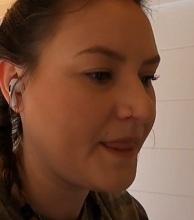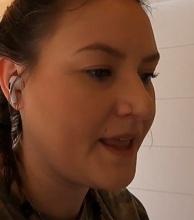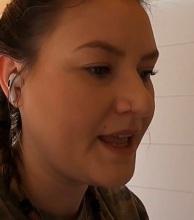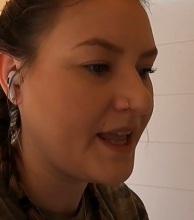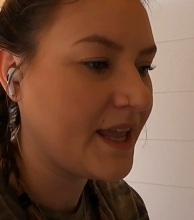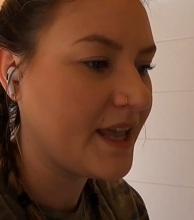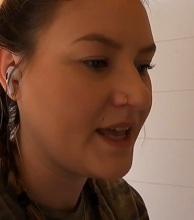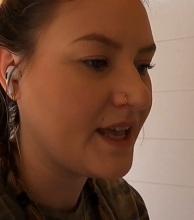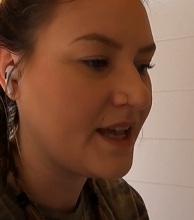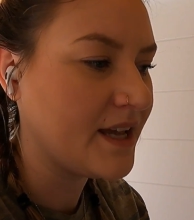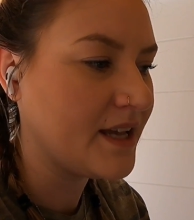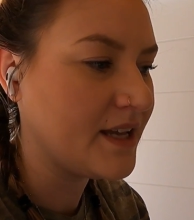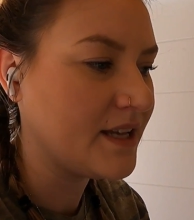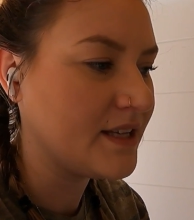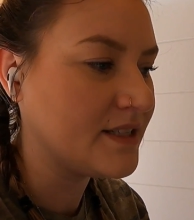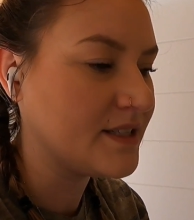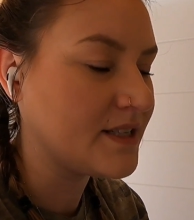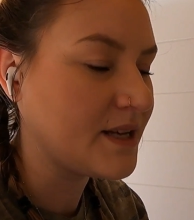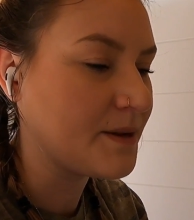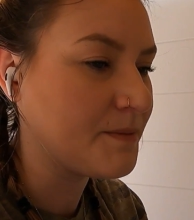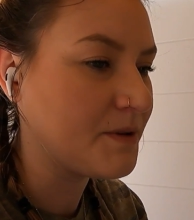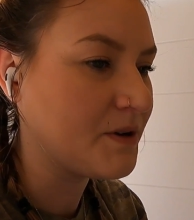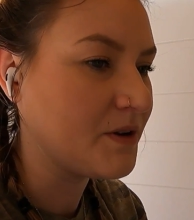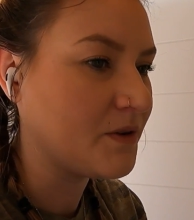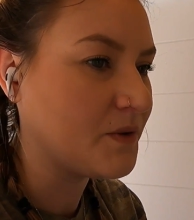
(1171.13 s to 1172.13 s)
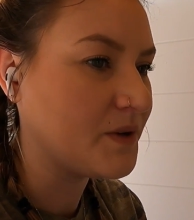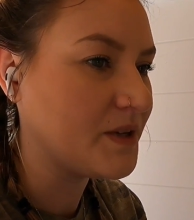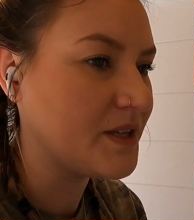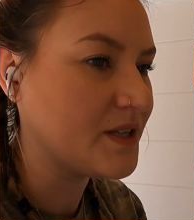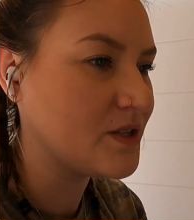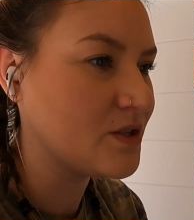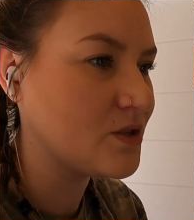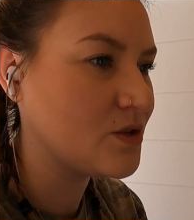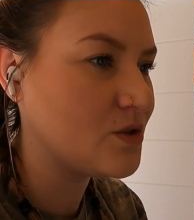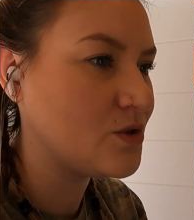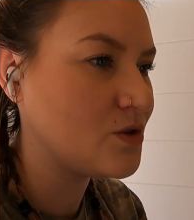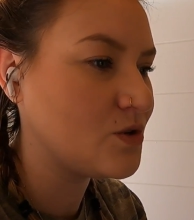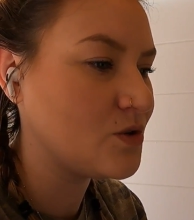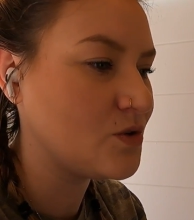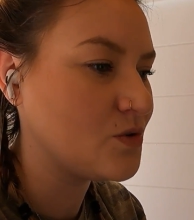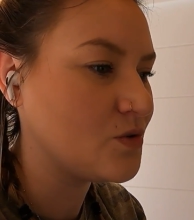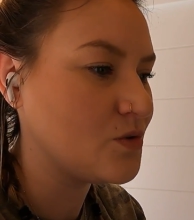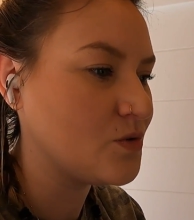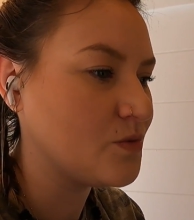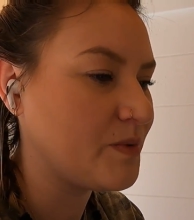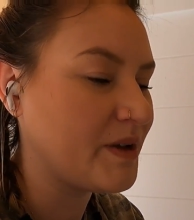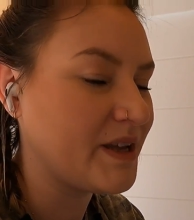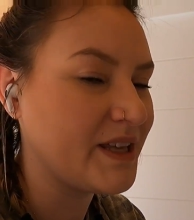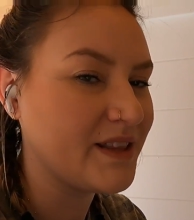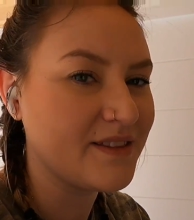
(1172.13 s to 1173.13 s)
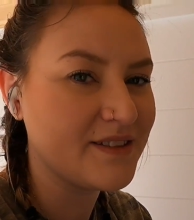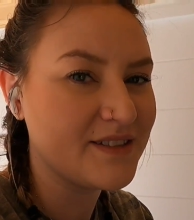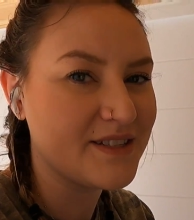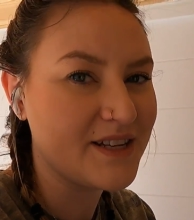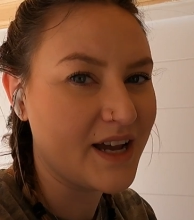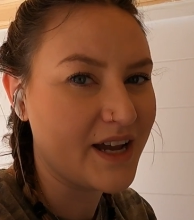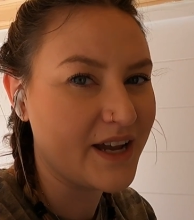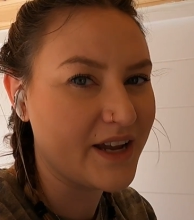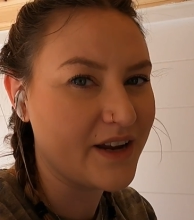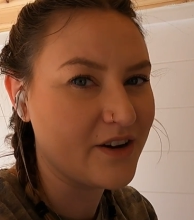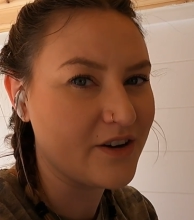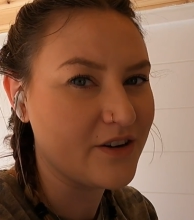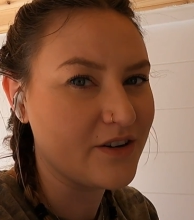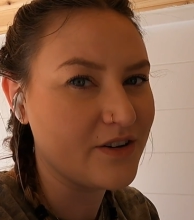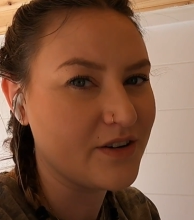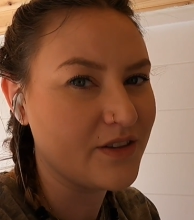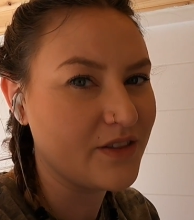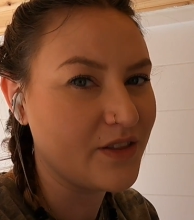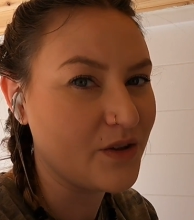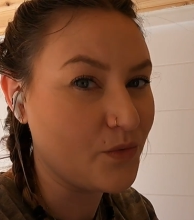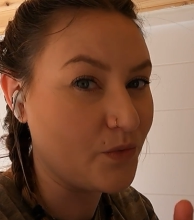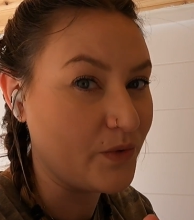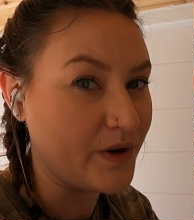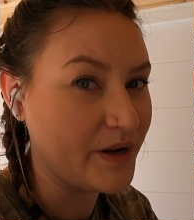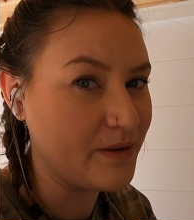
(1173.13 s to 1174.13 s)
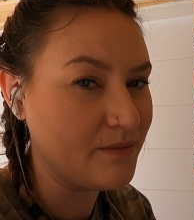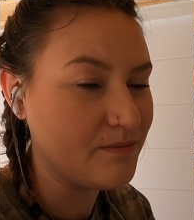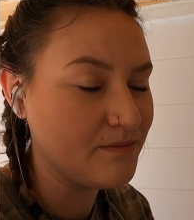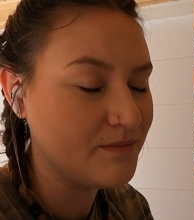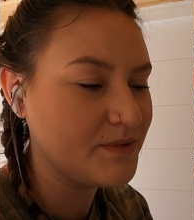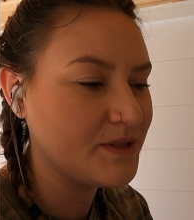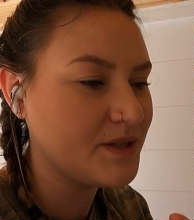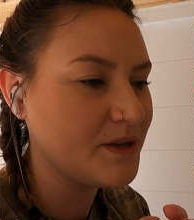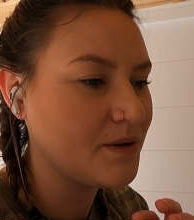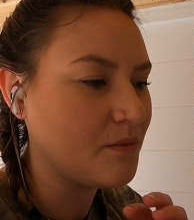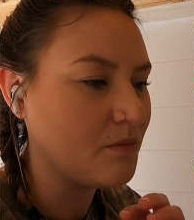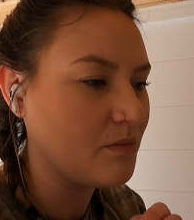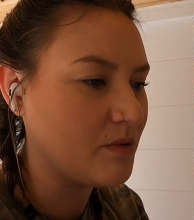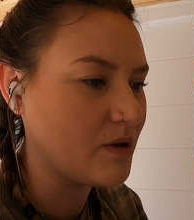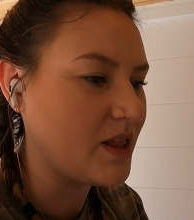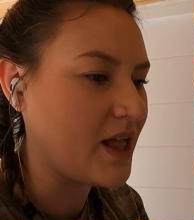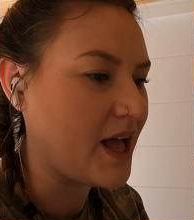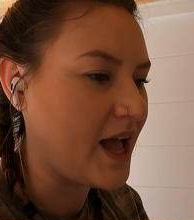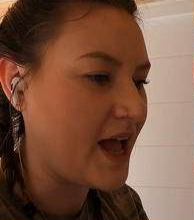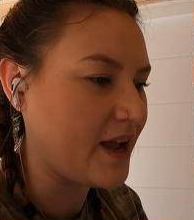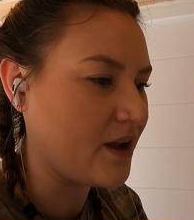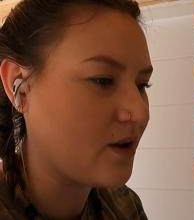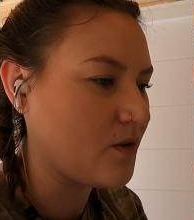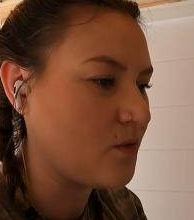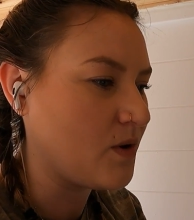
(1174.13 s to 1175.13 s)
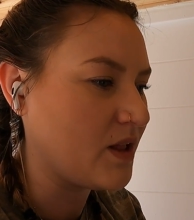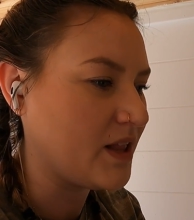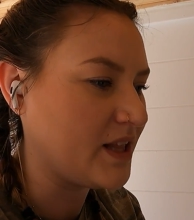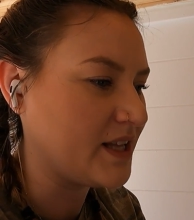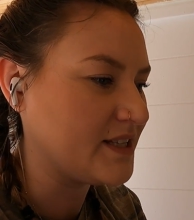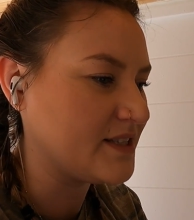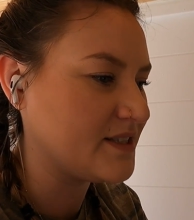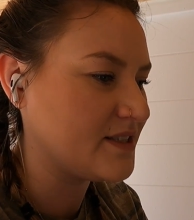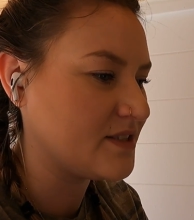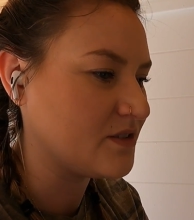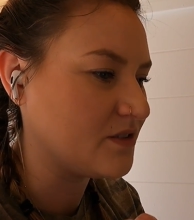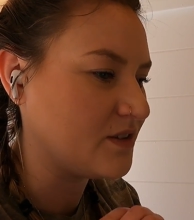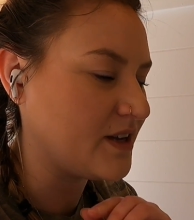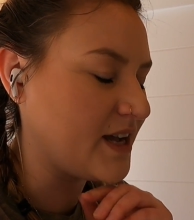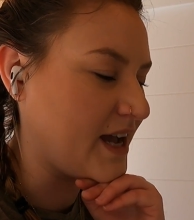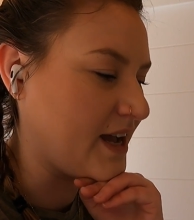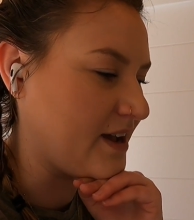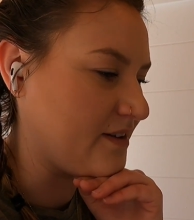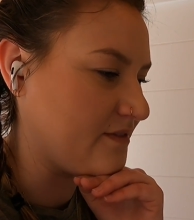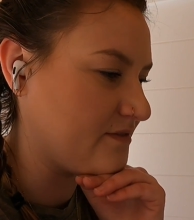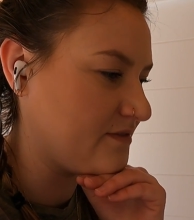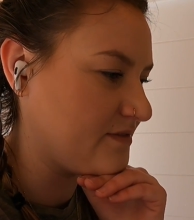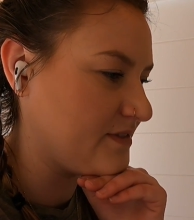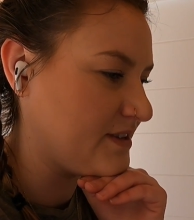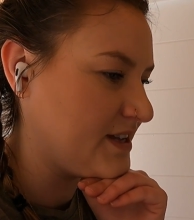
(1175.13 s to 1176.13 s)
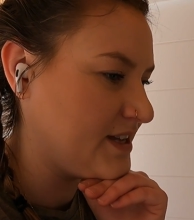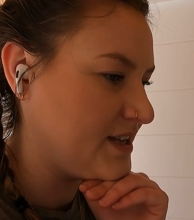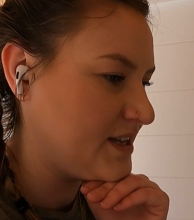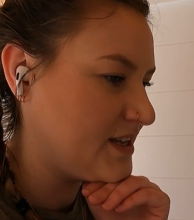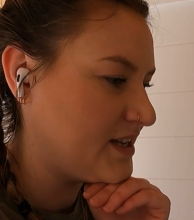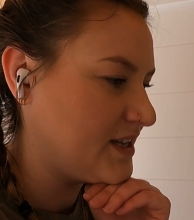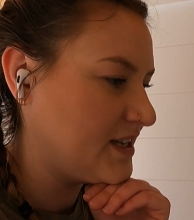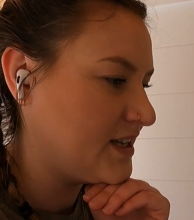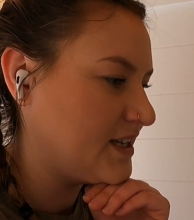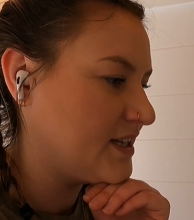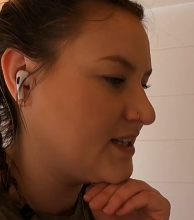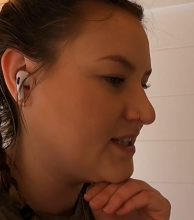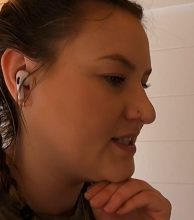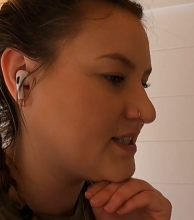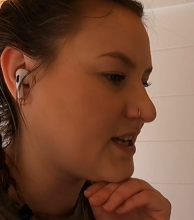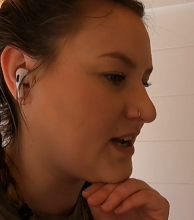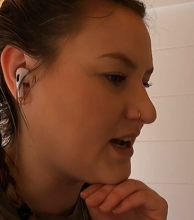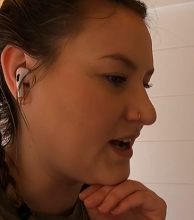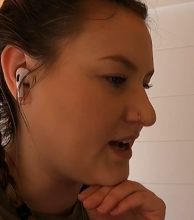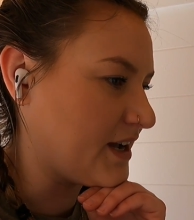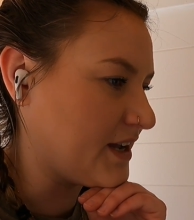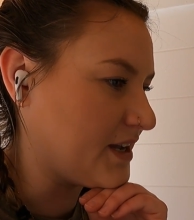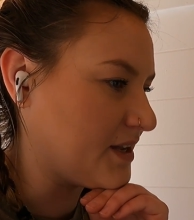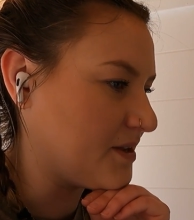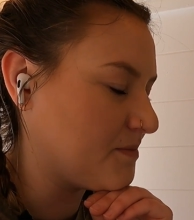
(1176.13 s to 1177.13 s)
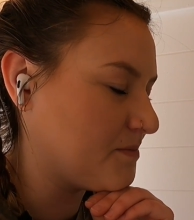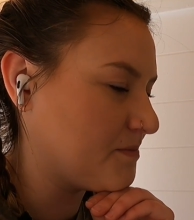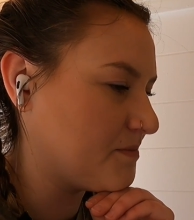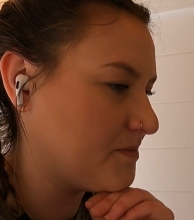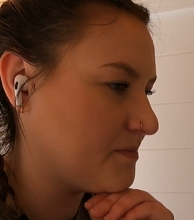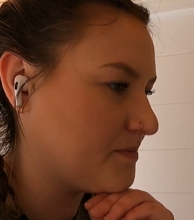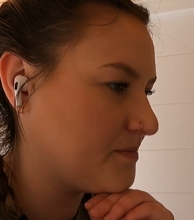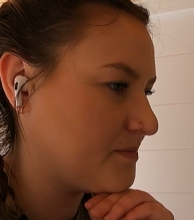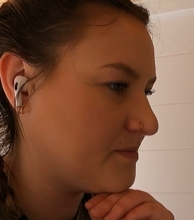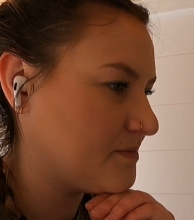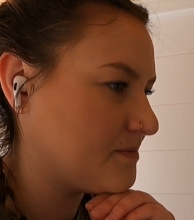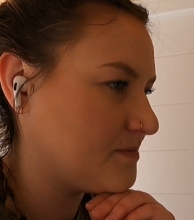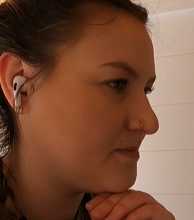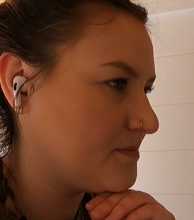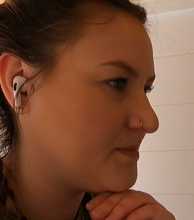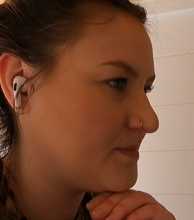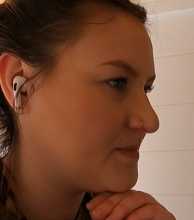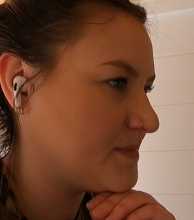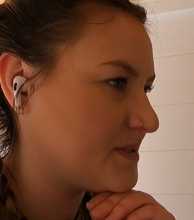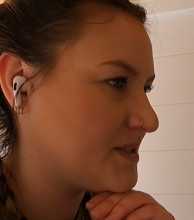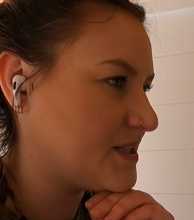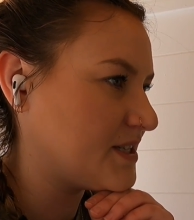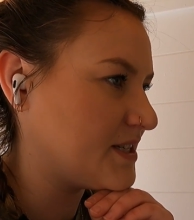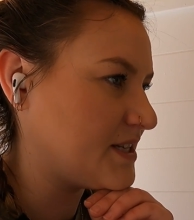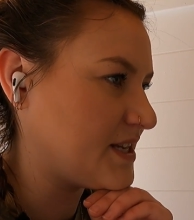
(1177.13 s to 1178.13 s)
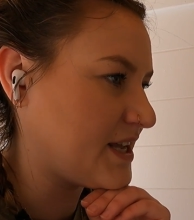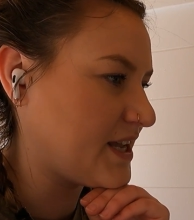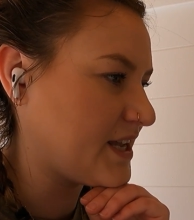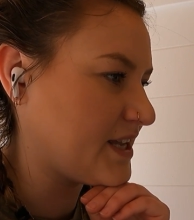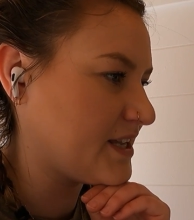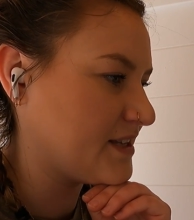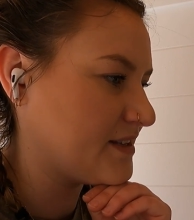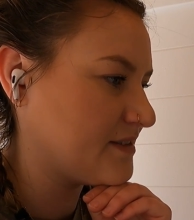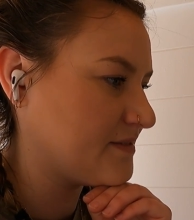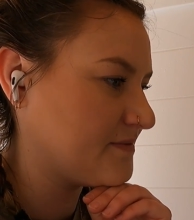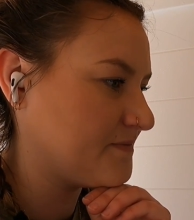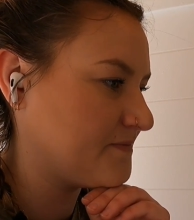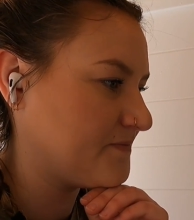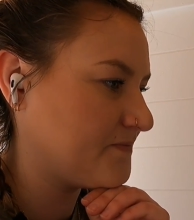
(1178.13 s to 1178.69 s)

and I'm going to paint the rims black while I still have time today.